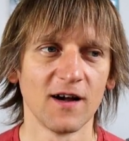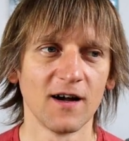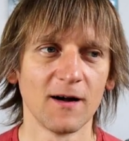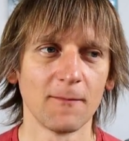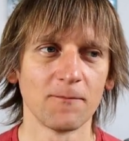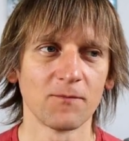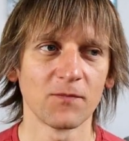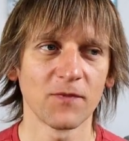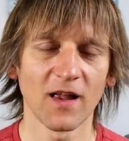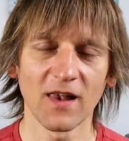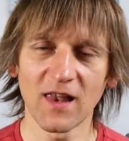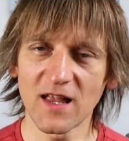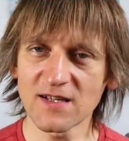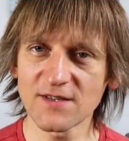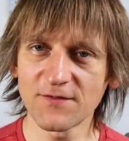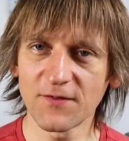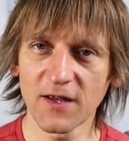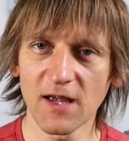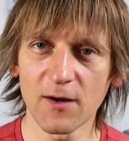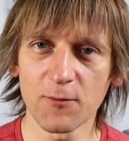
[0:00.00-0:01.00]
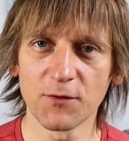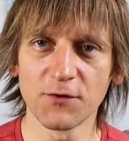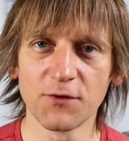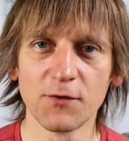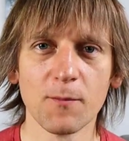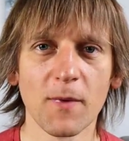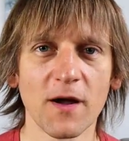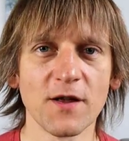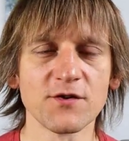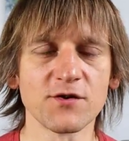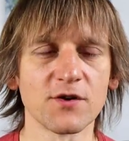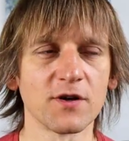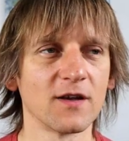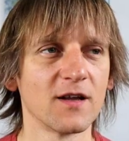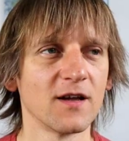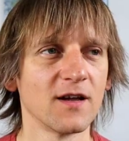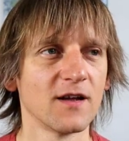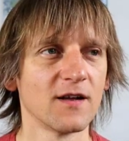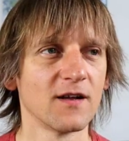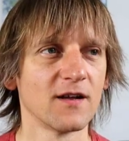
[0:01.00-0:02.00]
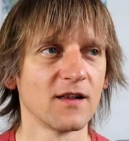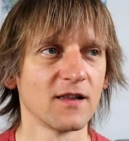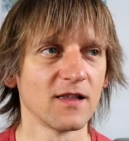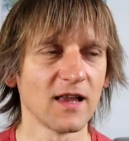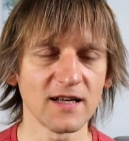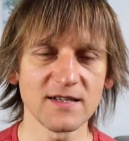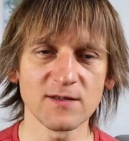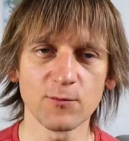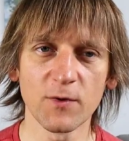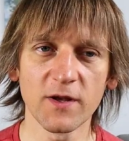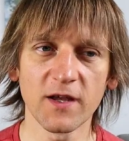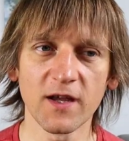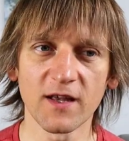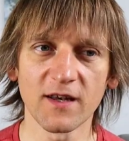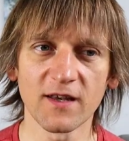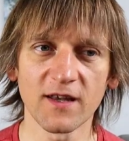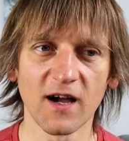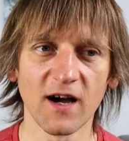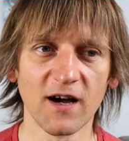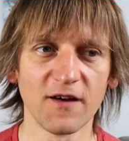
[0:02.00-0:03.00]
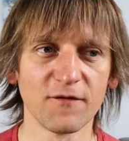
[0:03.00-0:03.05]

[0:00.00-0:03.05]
Um, last thing I want to mention Last weekend,